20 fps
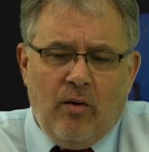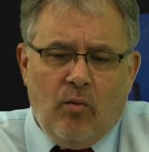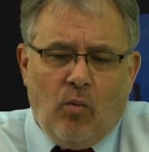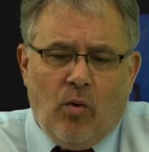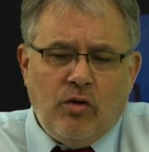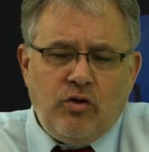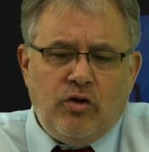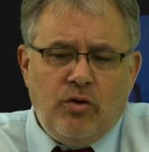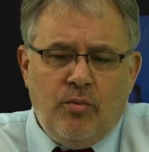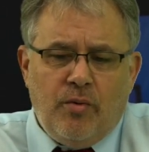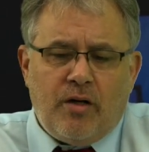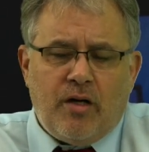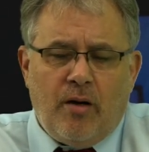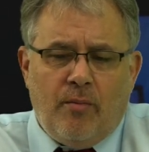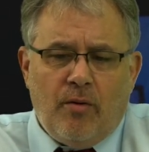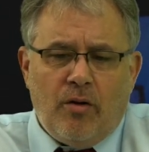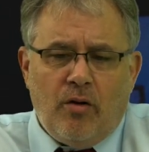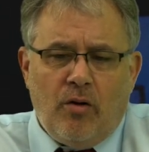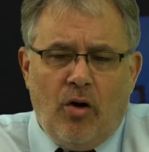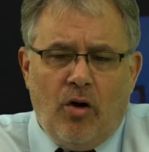Once you
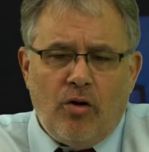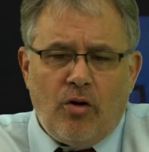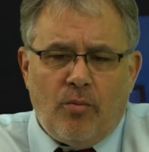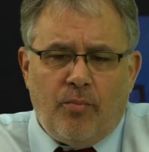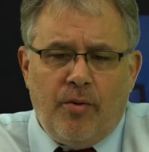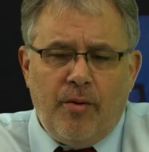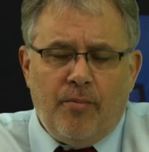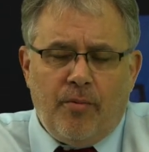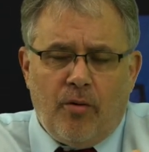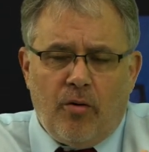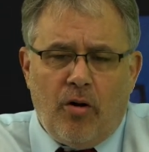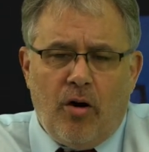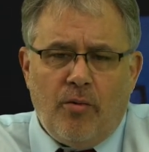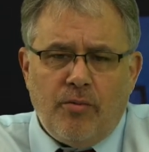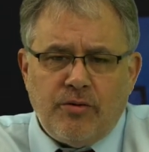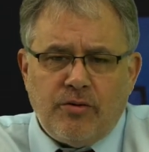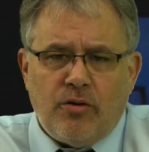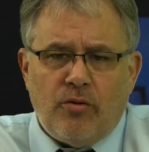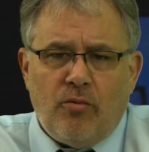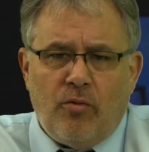become a lawyer, people are
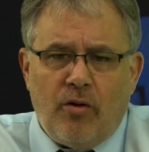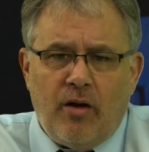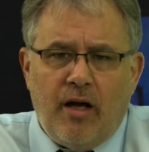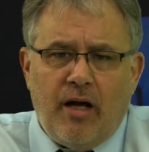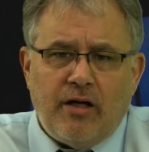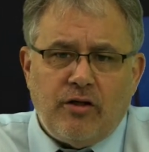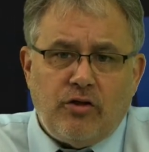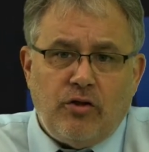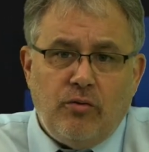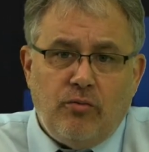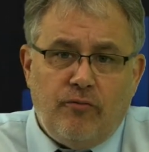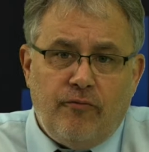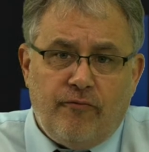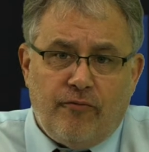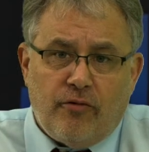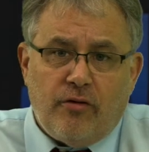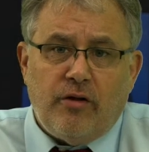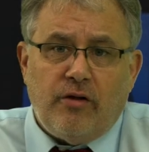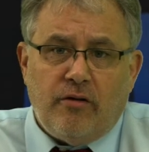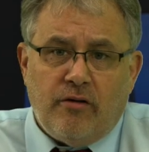always going to want to ask you
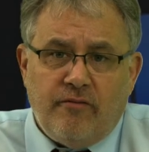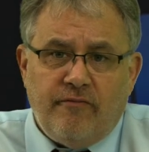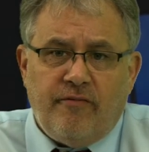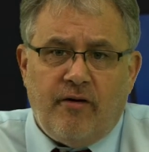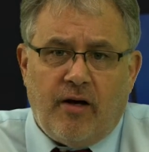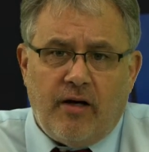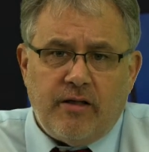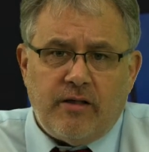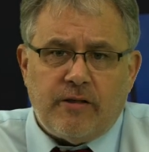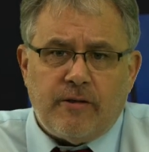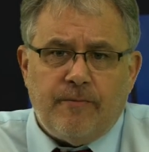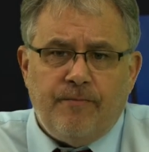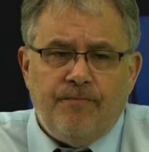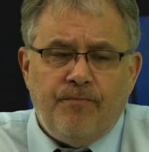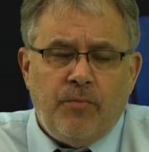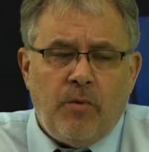for legal advice.